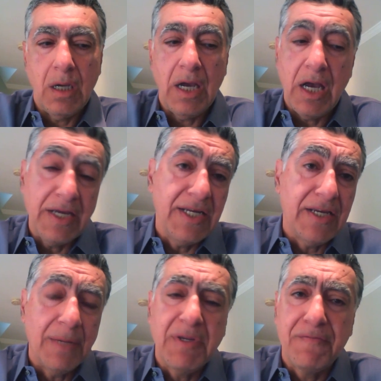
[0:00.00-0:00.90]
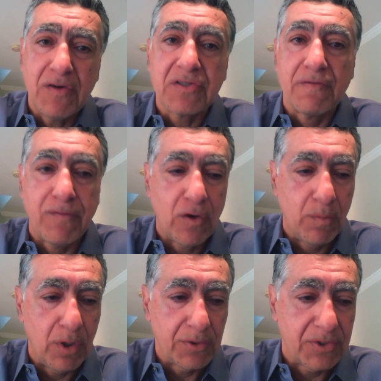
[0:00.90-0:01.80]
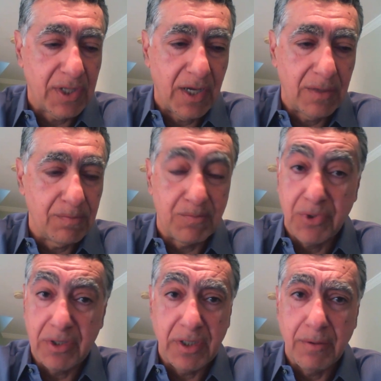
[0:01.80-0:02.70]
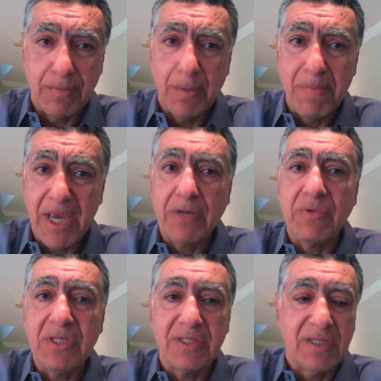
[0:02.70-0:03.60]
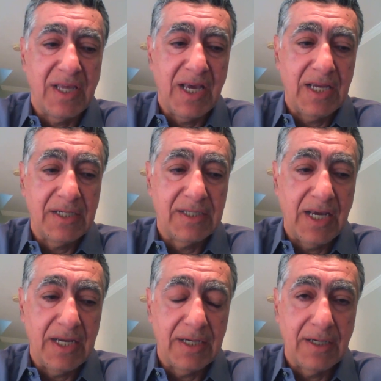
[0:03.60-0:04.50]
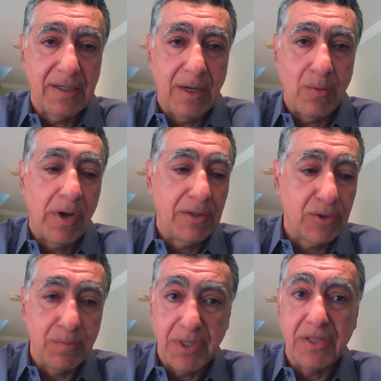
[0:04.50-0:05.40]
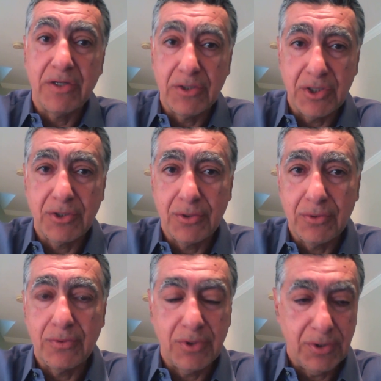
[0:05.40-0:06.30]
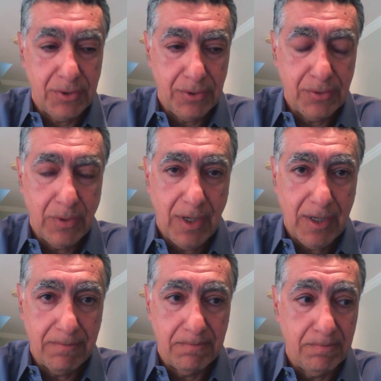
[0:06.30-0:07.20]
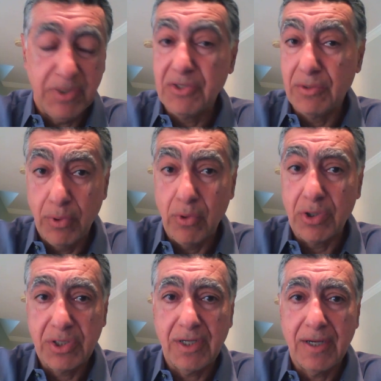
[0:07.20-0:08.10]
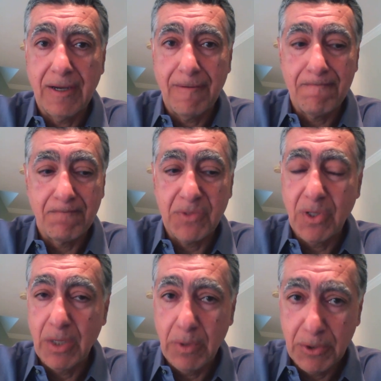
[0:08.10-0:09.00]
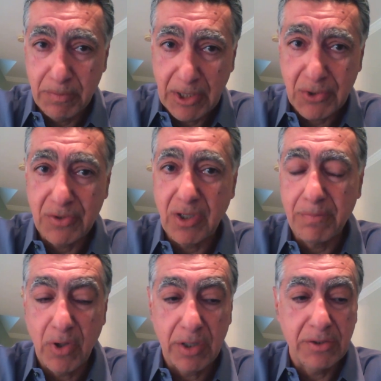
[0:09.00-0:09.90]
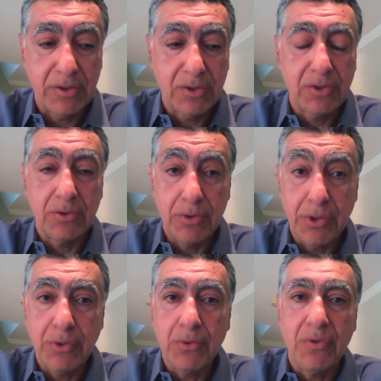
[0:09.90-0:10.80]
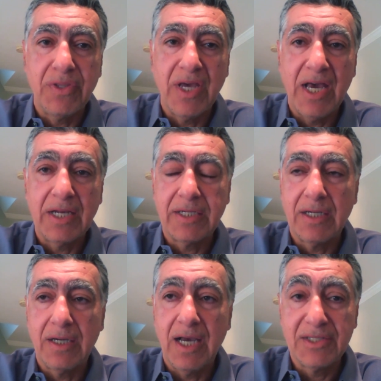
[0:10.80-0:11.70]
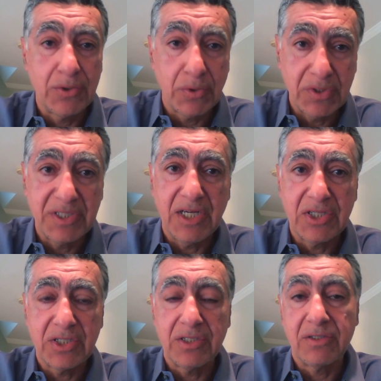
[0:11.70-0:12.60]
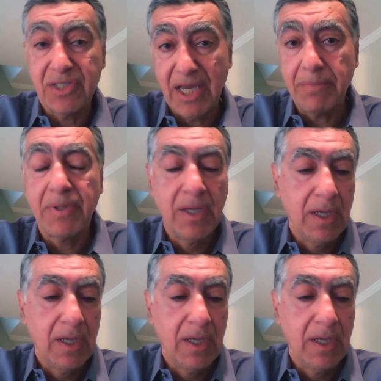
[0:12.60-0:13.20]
I did. I mean, first and foremost, really the main reason that I wanted to be there just to be a support. I wanted to make sure that our partners knew that as an organization, SIPE